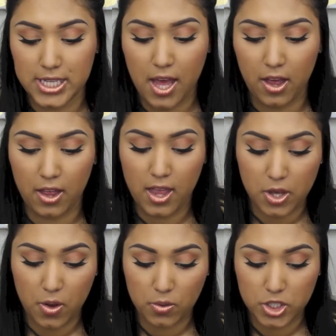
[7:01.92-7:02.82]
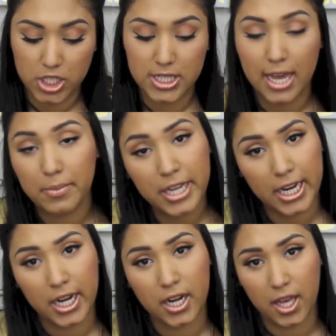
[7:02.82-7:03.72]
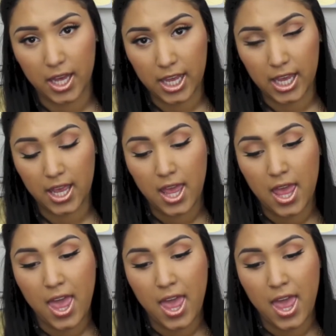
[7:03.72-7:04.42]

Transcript: tell so she dyed my hair cut it